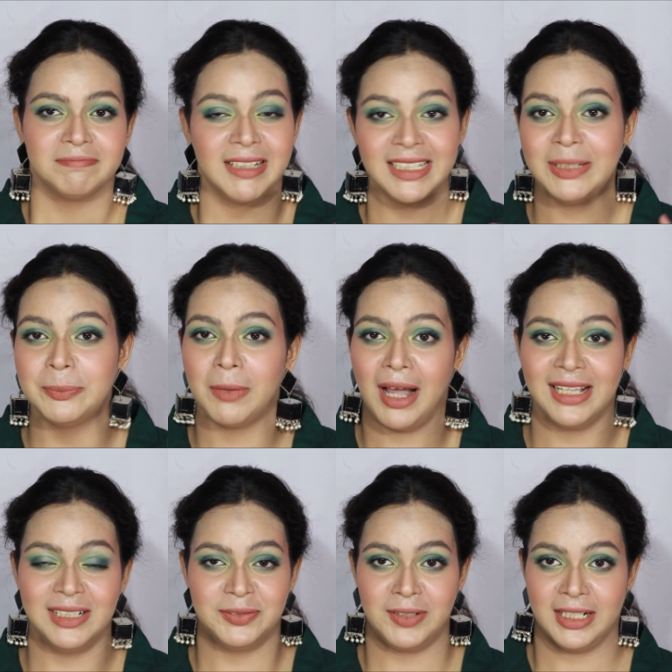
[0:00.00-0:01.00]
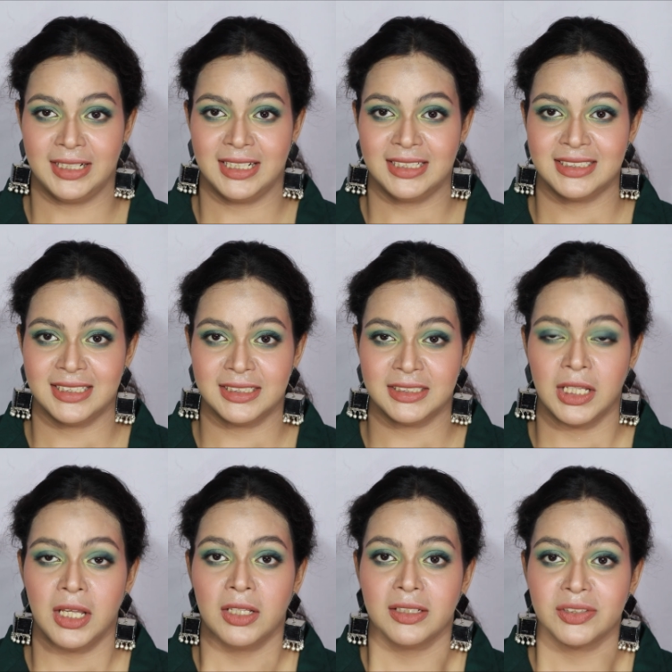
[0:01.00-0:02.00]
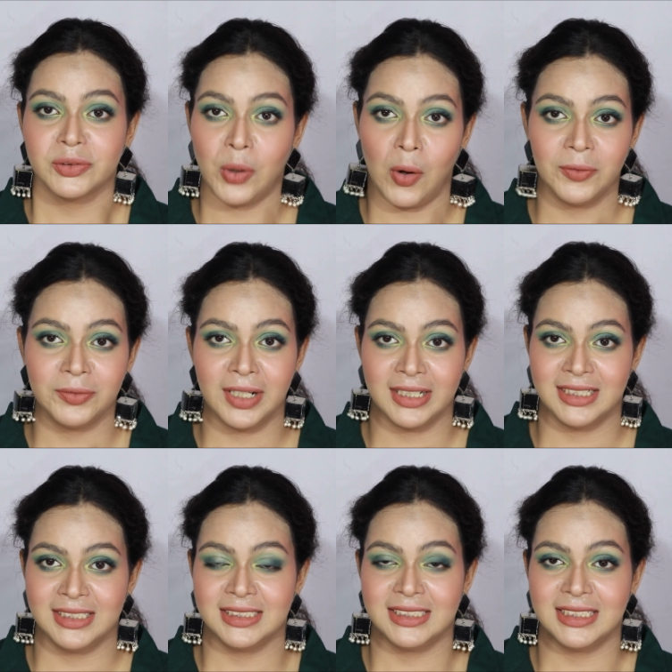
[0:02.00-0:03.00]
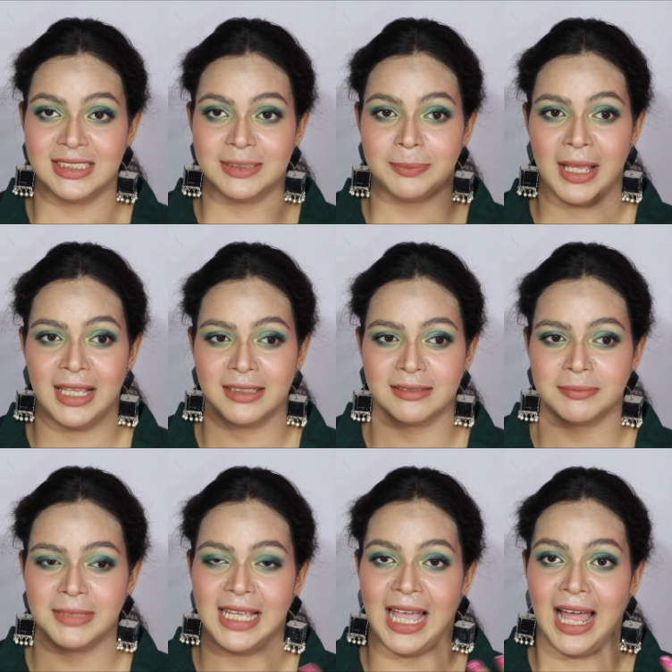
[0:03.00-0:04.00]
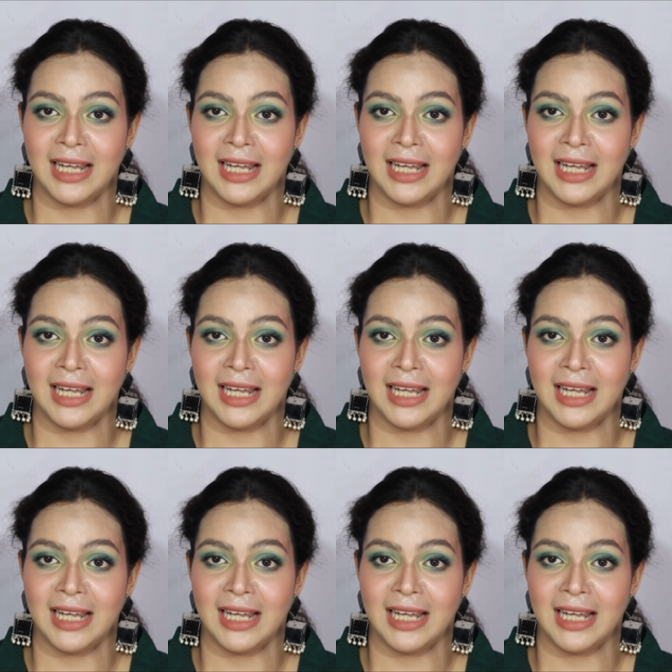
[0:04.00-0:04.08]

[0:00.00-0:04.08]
very mild fragrances. Strong fragrances make me